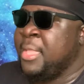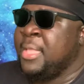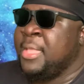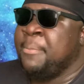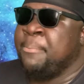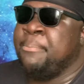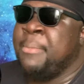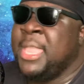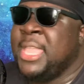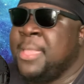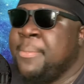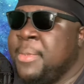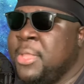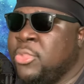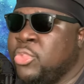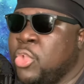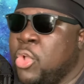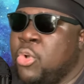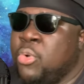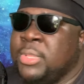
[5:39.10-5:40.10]
making me
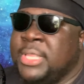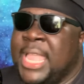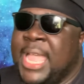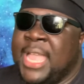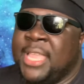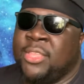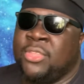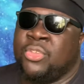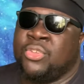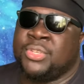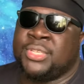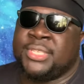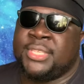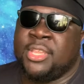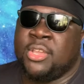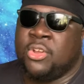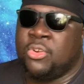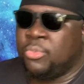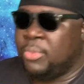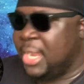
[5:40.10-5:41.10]
know that you're
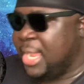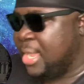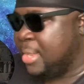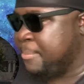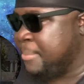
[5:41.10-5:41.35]
still around,